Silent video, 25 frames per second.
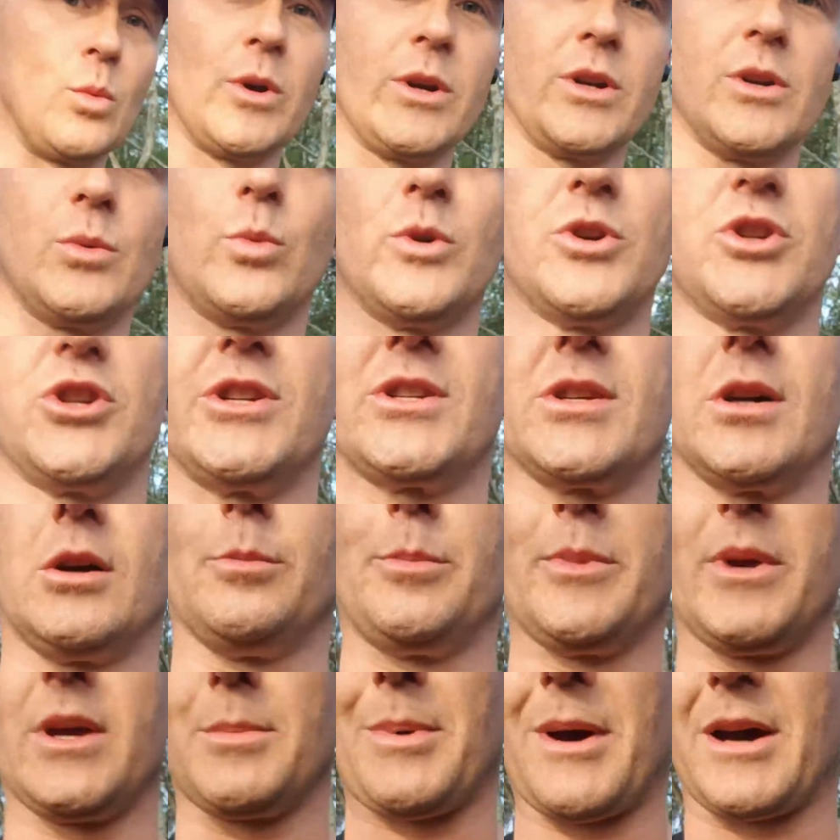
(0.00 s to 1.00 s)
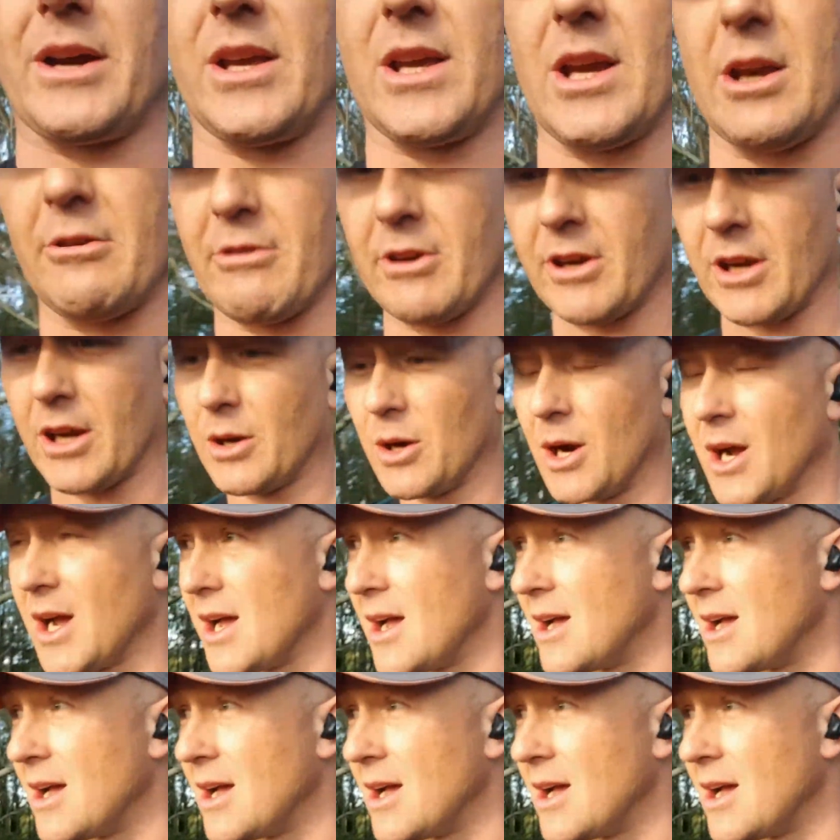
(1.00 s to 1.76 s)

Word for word: when, when she told me about a year ago